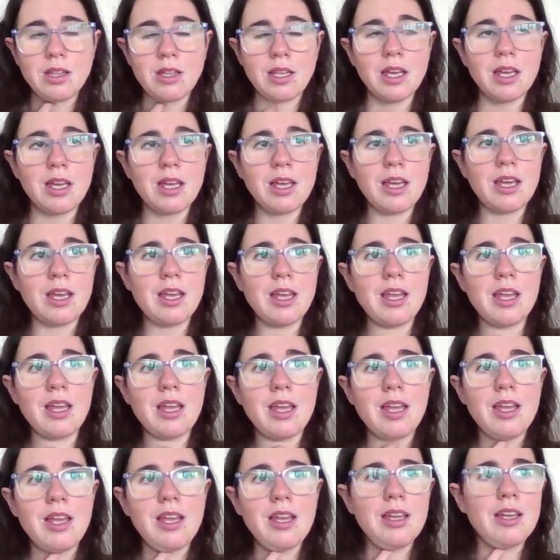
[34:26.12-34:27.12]

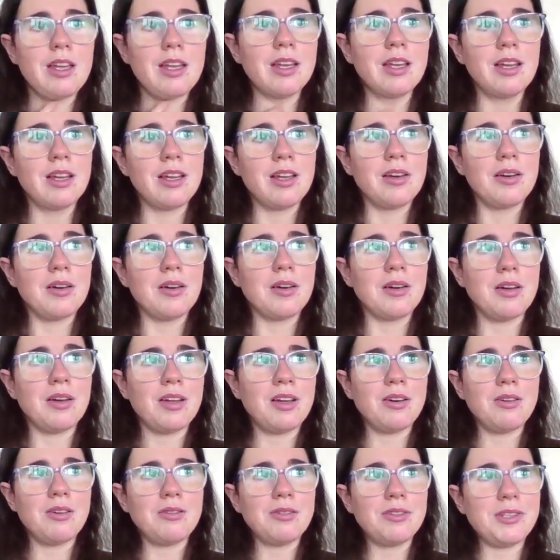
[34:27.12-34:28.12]

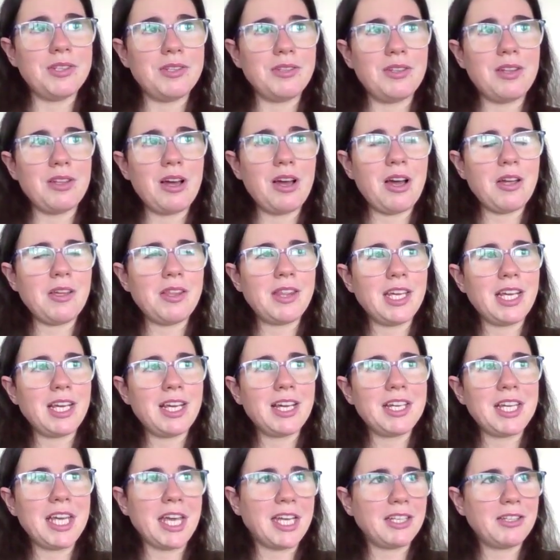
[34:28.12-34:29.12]
Well, I
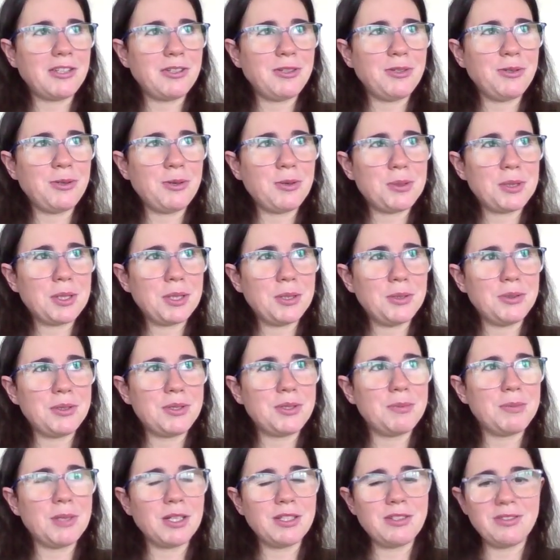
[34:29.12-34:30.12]
think I get 2
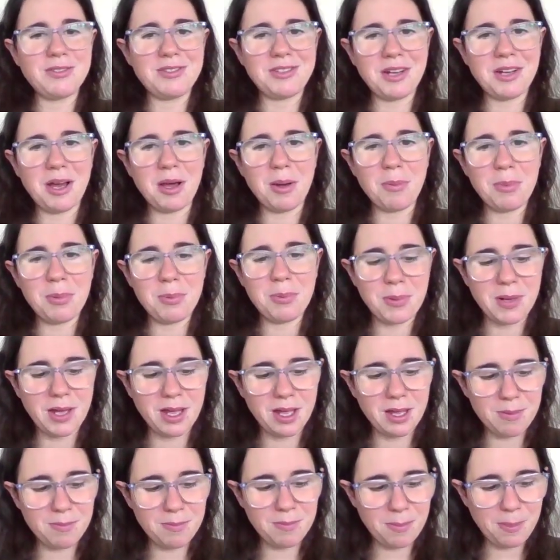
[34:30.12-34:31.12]
quotes muddled up,
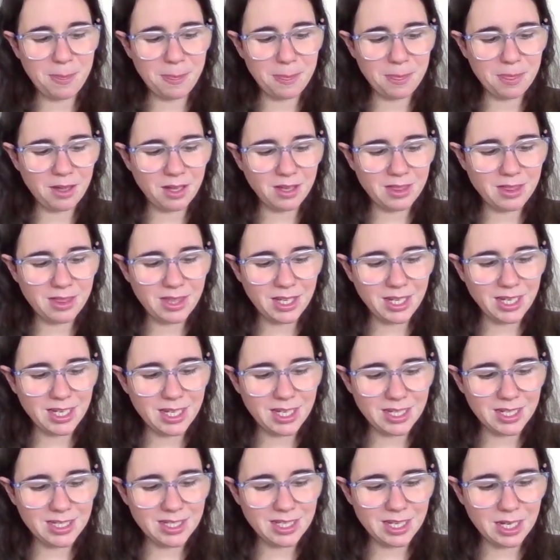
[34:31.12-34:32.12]
but I
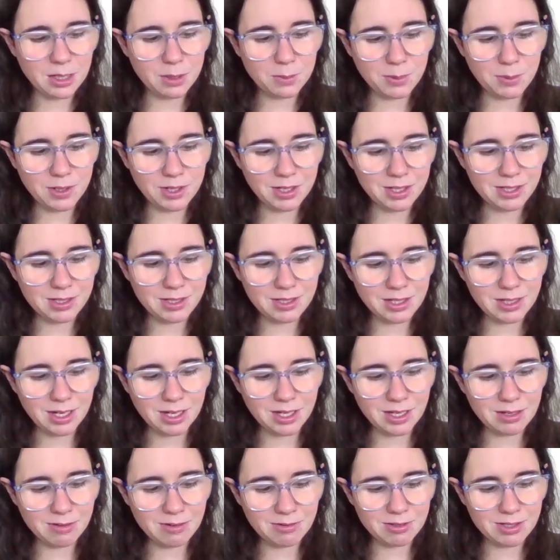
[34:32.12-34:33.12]
think it's Albert
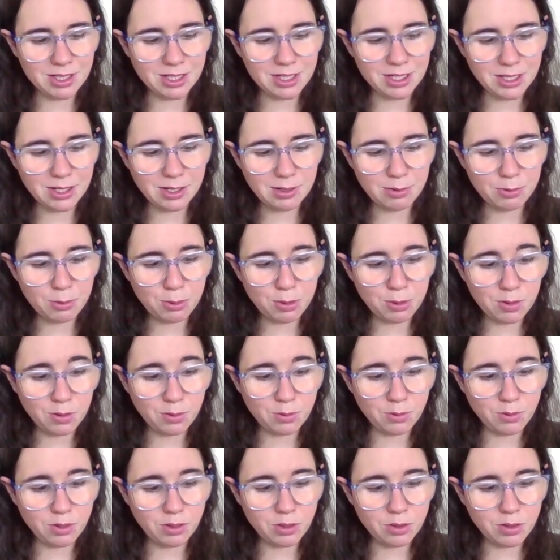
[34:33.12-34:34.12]
Einstein. There was this
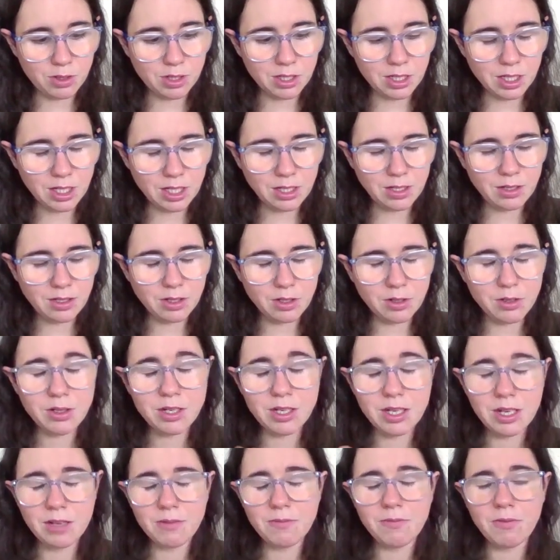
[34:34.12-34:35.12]
quote: "You can
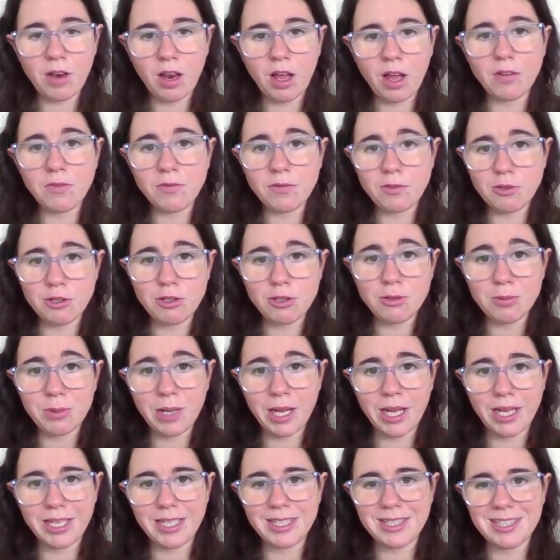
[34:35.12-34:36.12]
live life 2
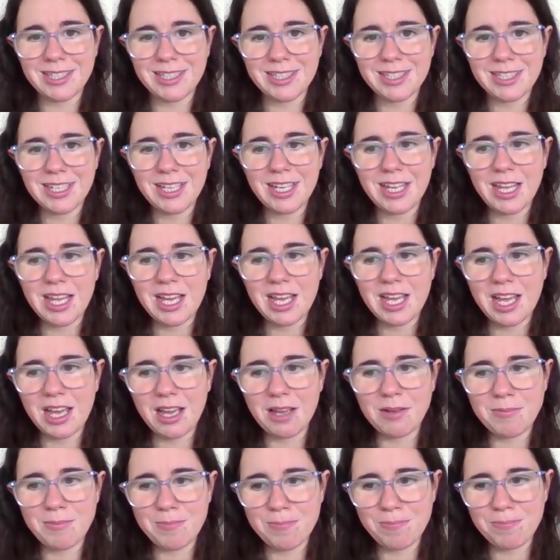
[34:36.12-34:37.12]
ways,
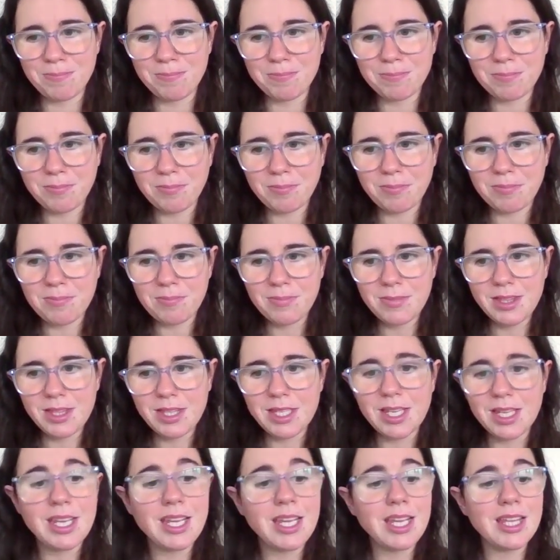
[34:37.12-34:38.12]
um,
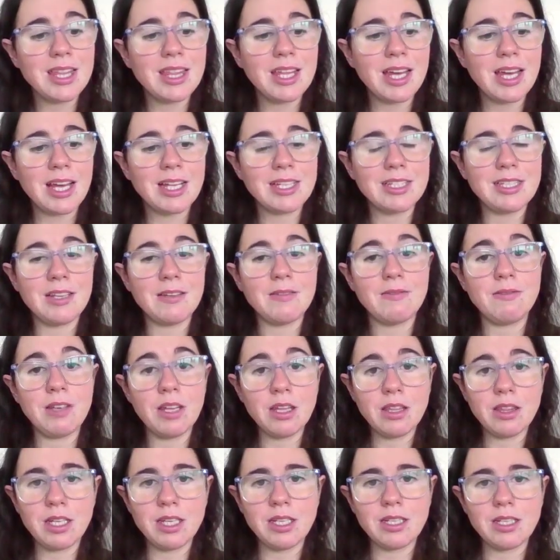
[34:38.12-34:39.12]
either as if
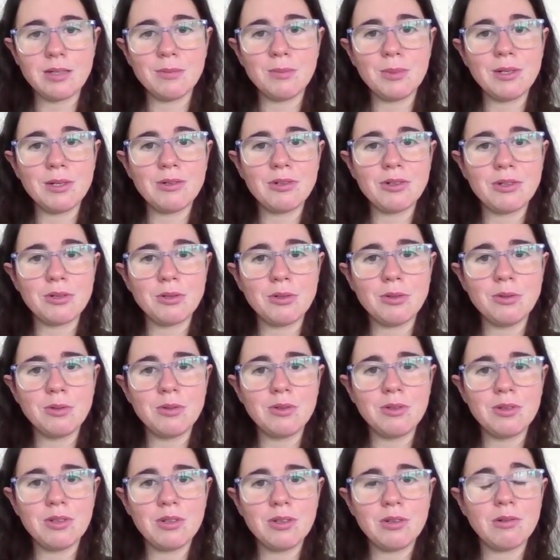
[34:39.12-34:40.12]
nothing's a
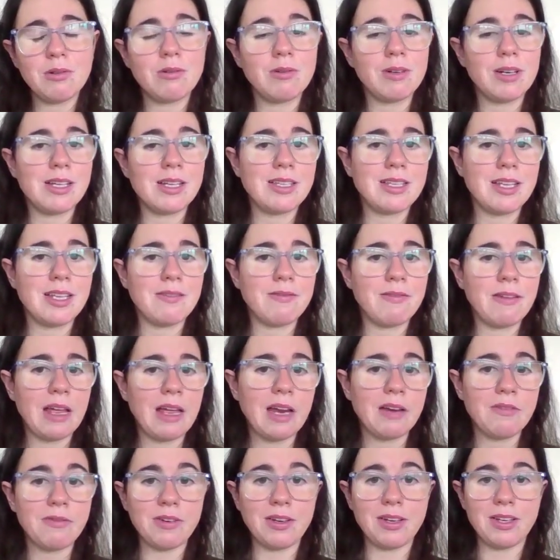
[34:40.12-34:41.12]
miracle, or as if
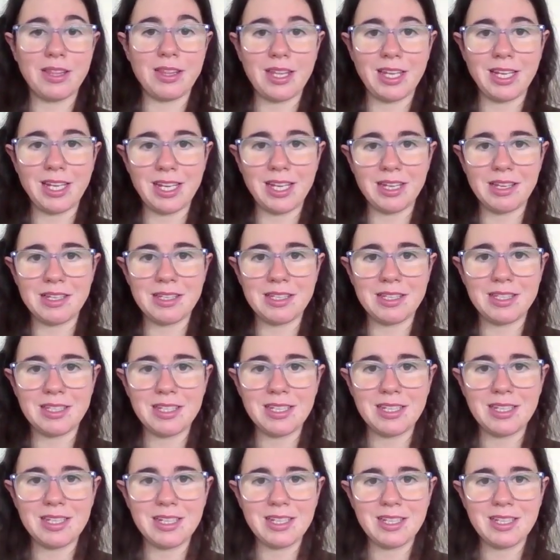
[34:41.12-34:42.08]
everything is.